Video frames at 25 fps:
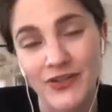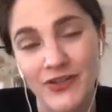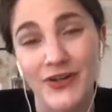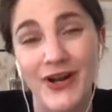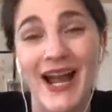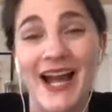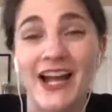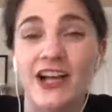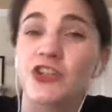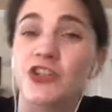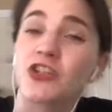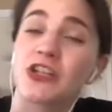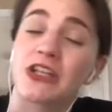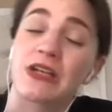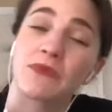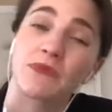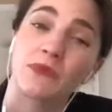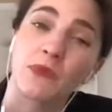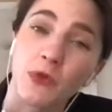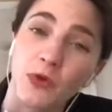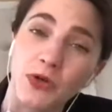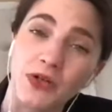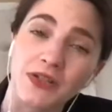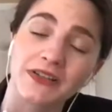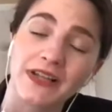they're actually
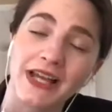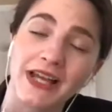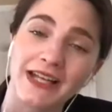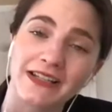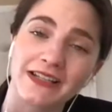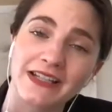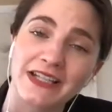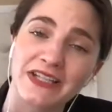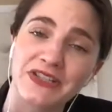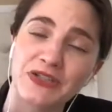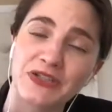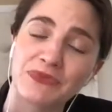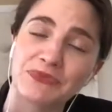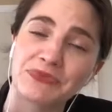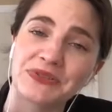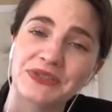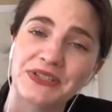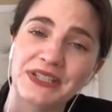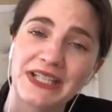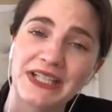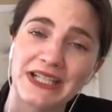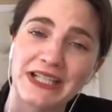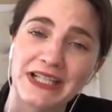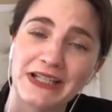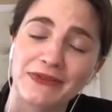more likely to
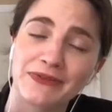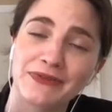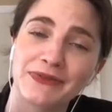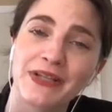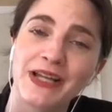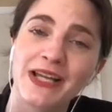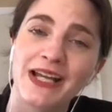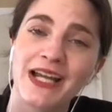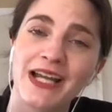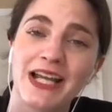believe